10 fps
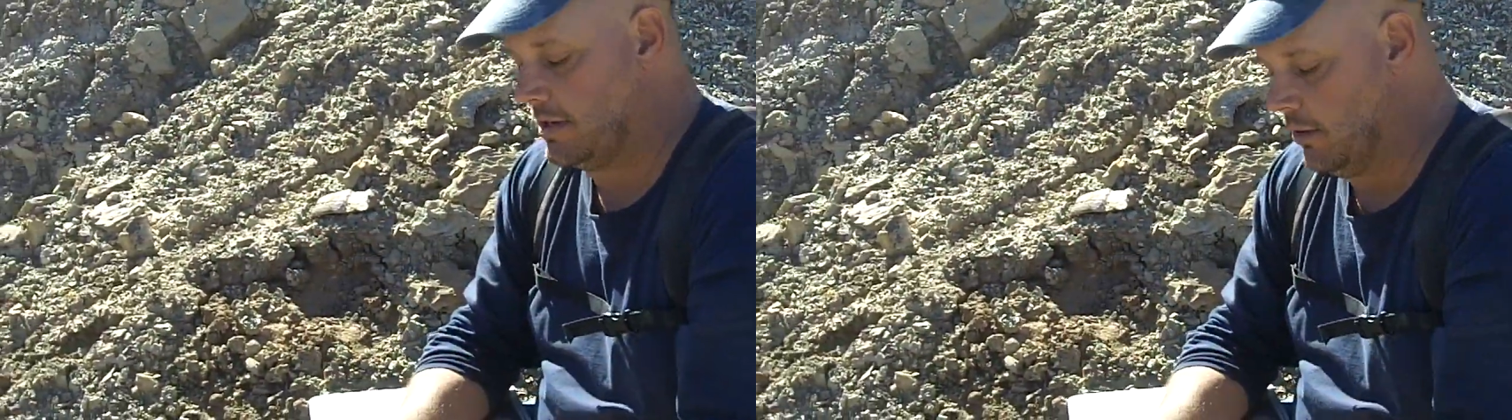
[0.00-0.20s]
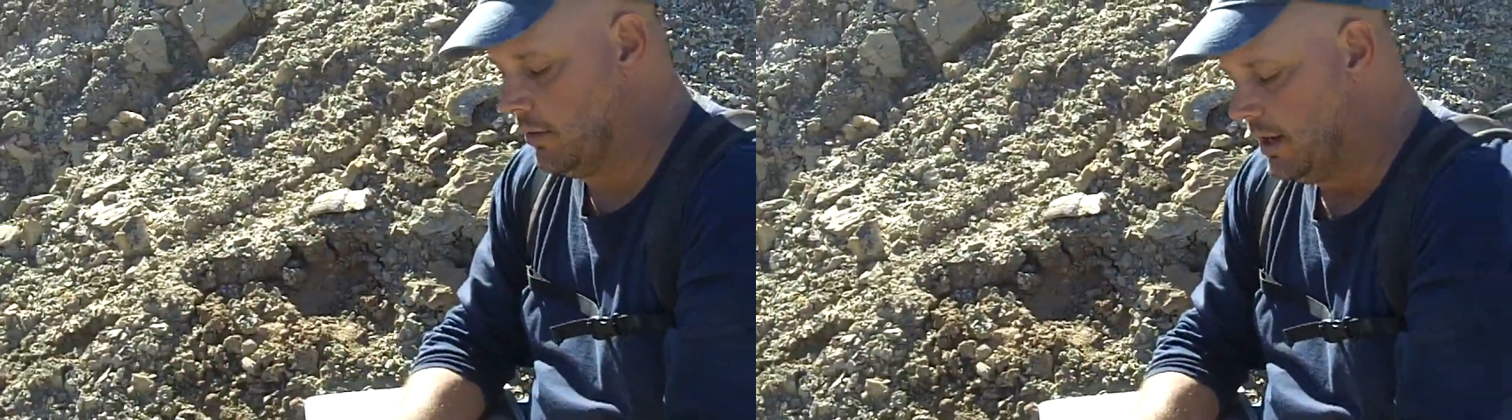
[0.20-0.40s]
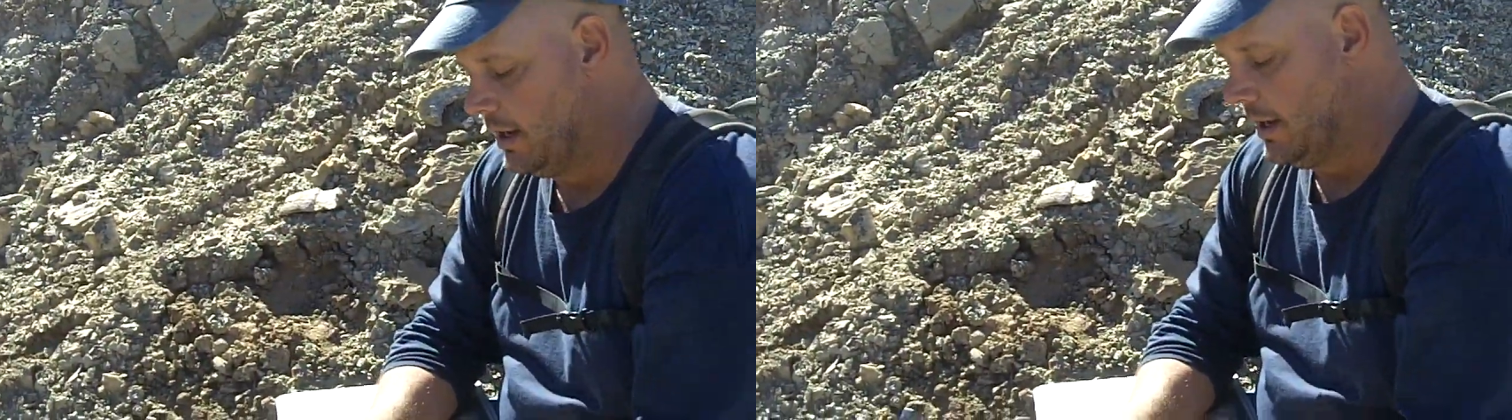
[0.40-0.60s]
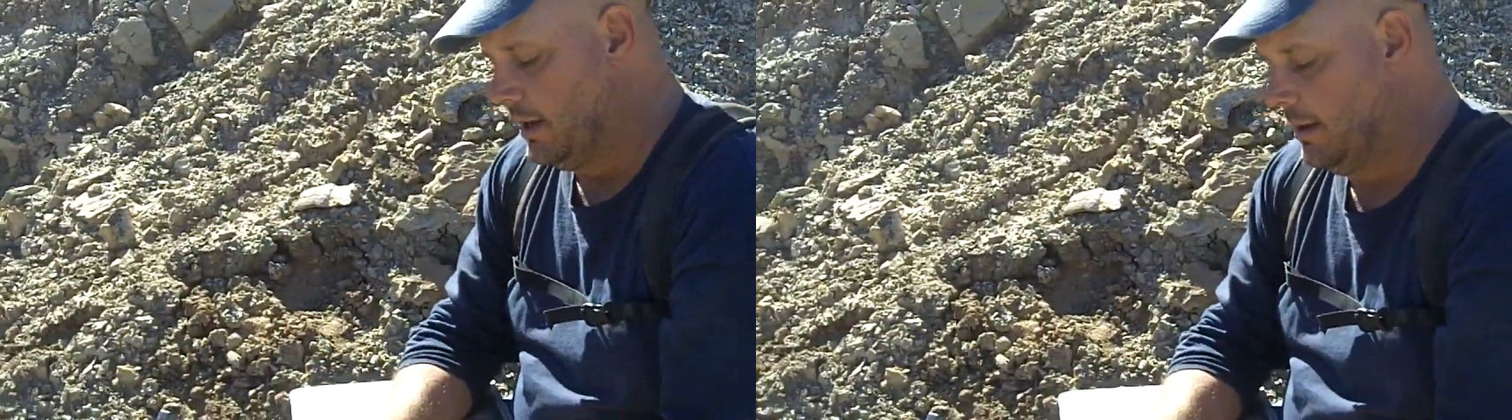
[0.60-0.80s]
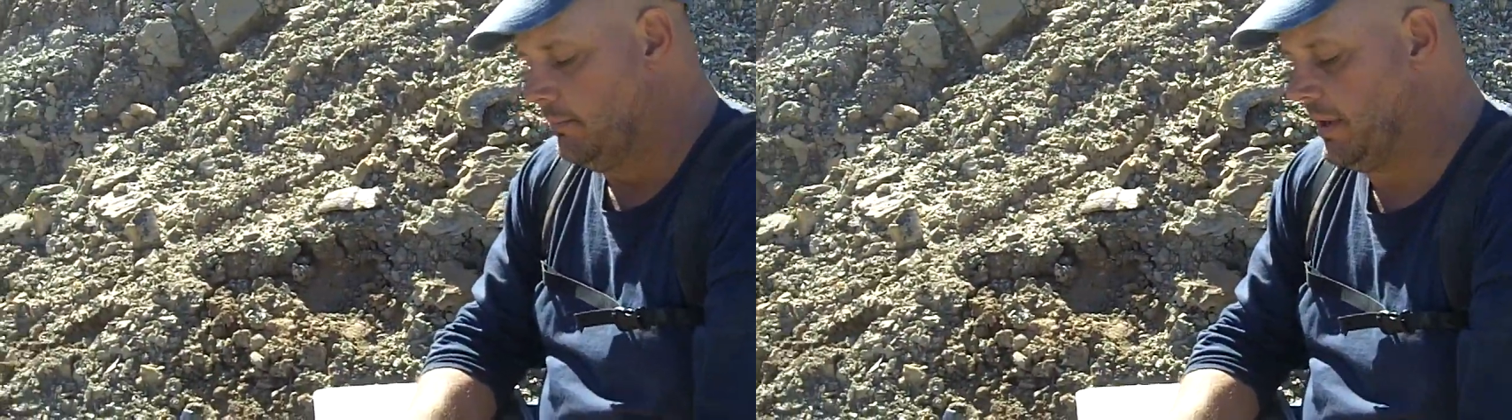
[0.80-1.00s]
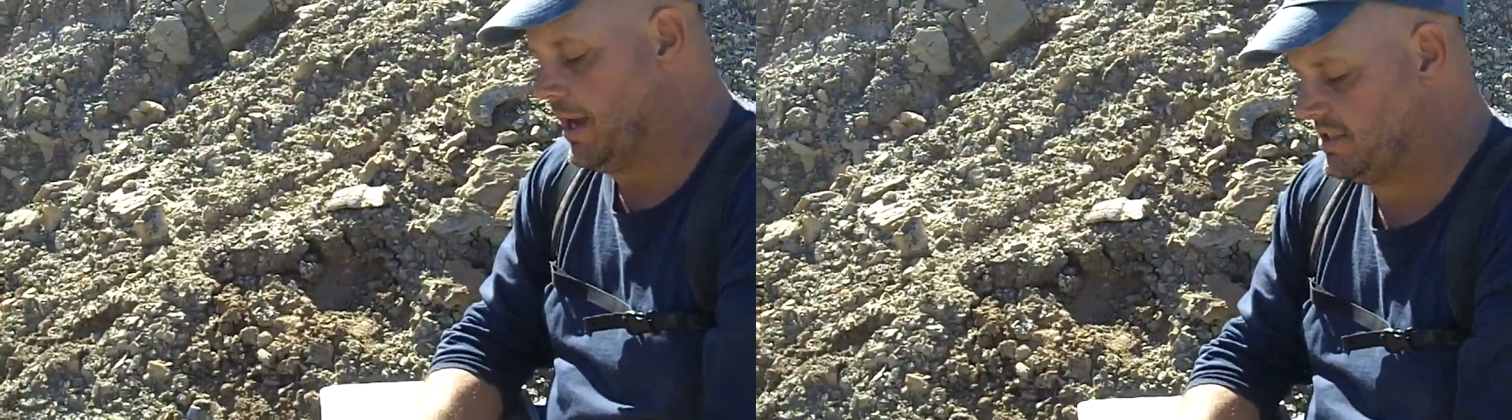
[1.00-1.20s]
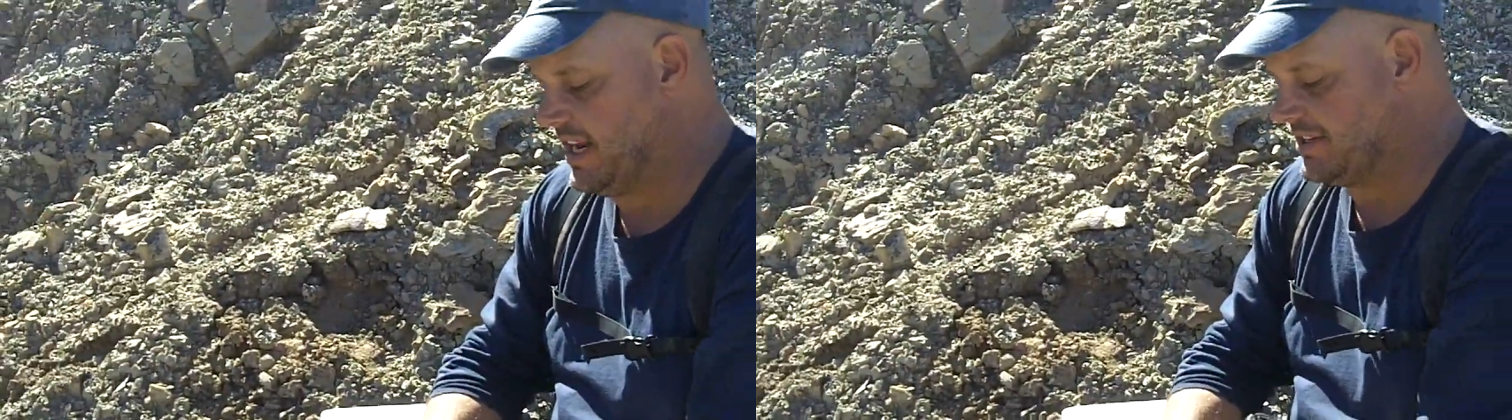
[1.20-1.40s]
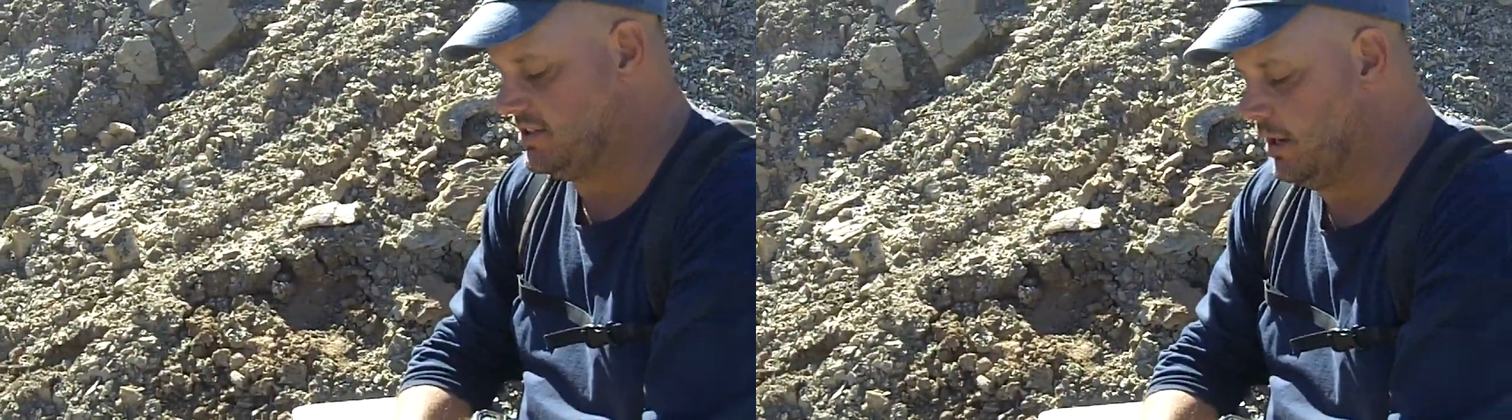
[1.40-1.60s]
So because it
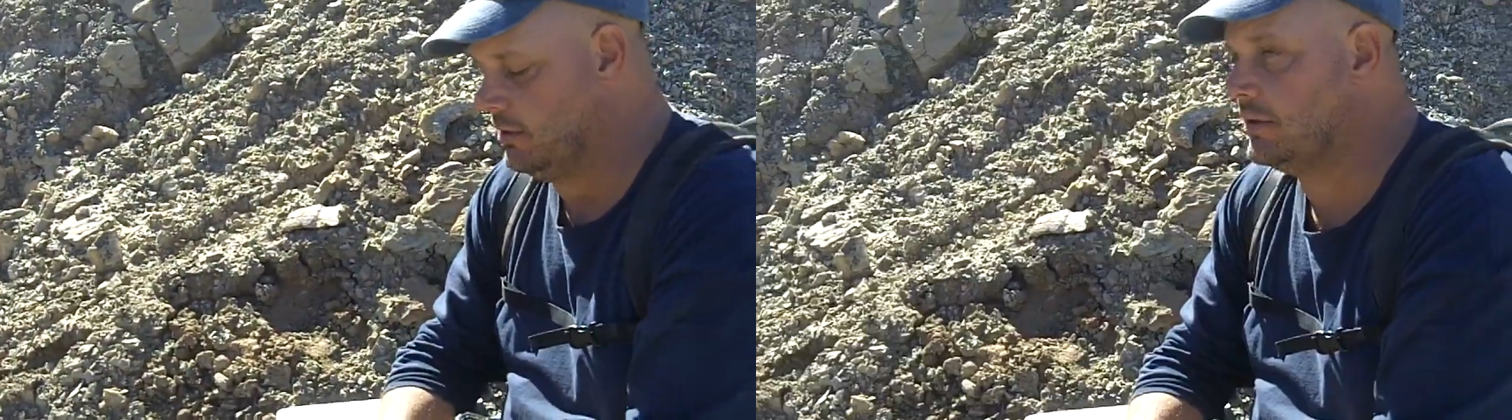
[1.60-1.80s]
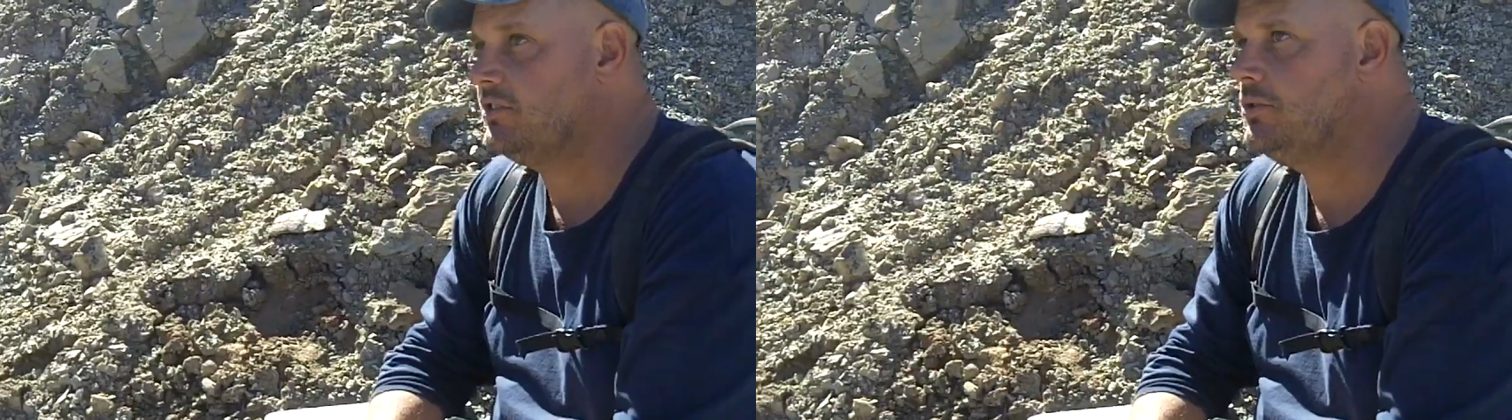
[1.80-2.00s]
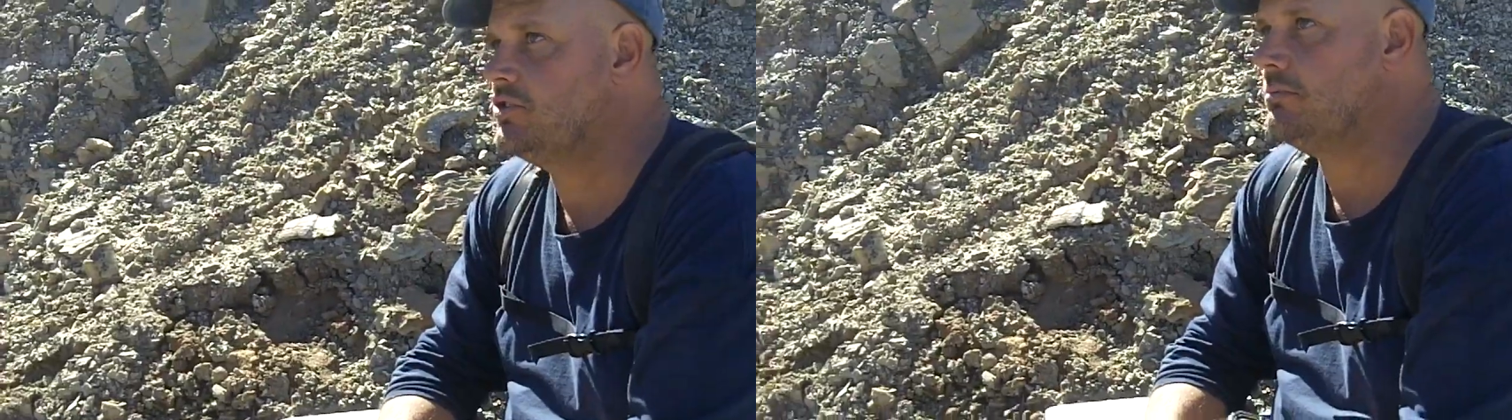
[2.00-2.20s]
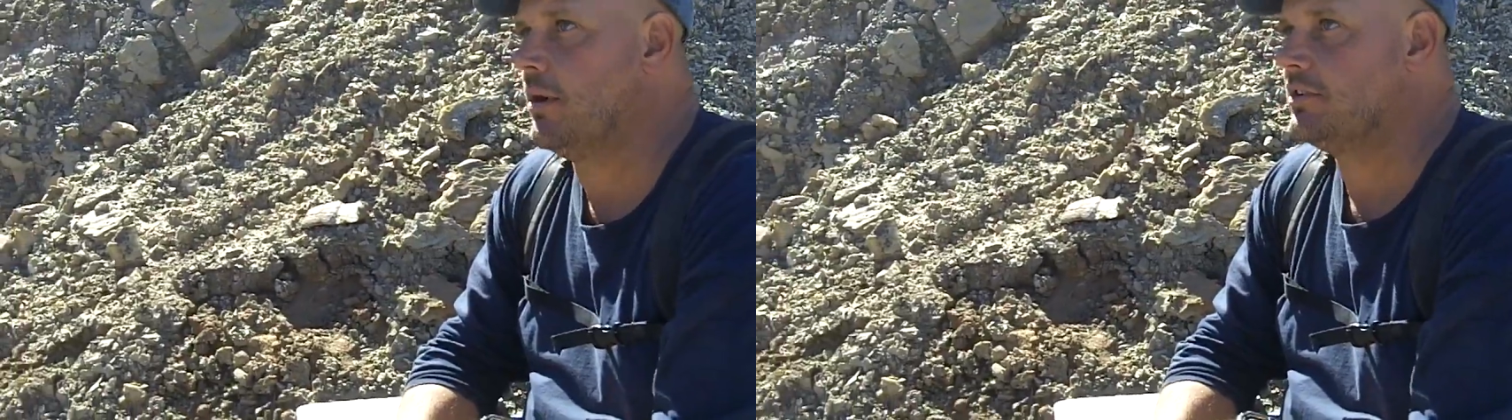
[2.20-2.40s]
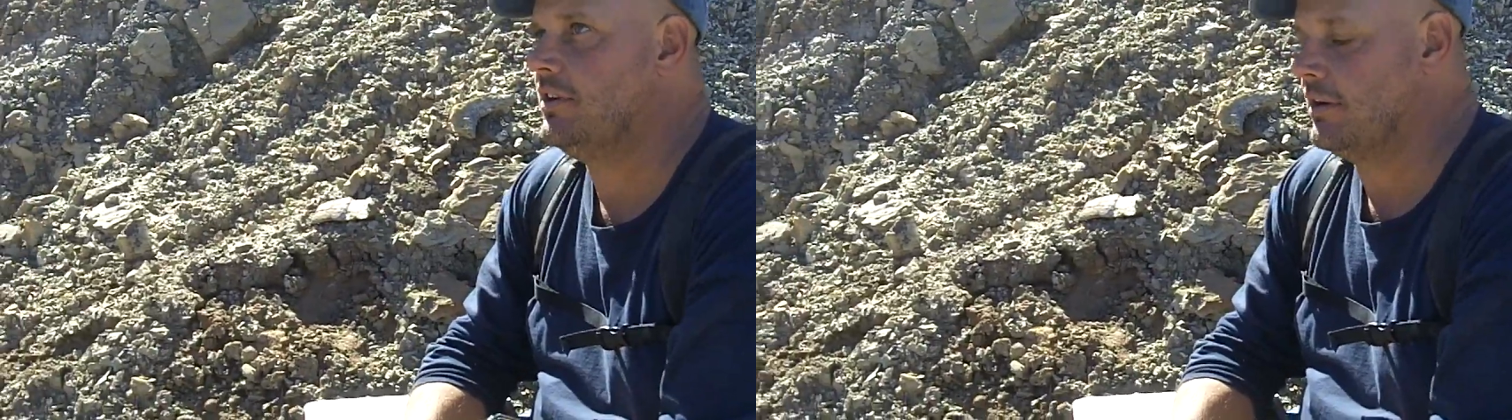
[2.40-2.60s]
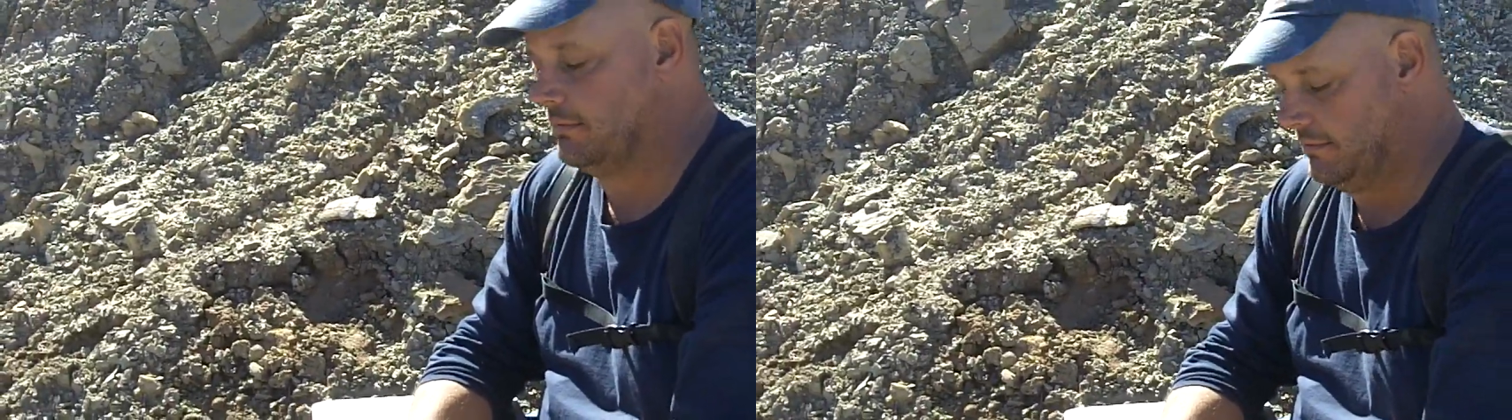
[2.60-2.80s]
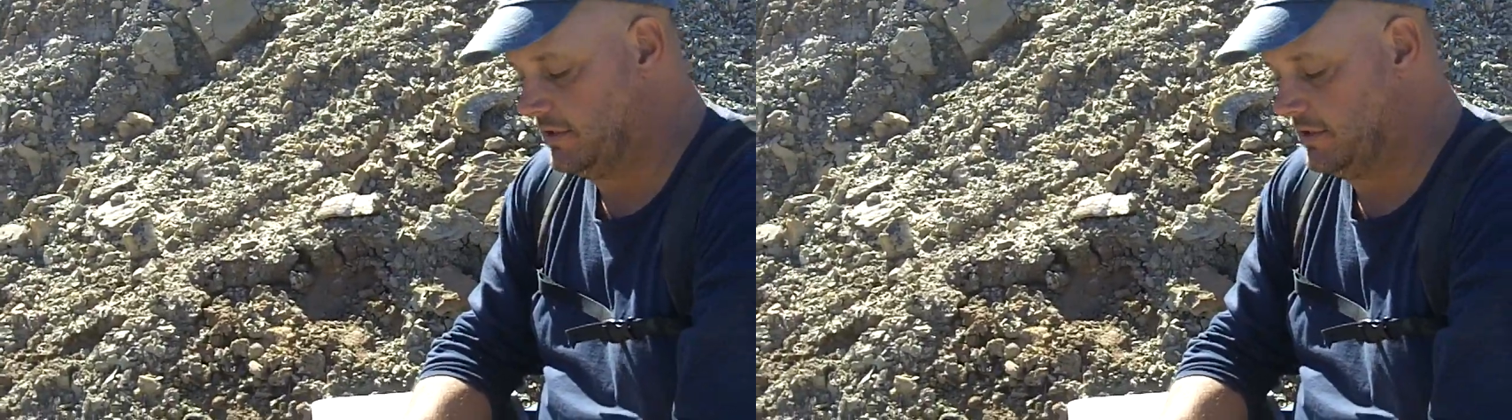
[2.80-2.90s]
has no little suture marks here,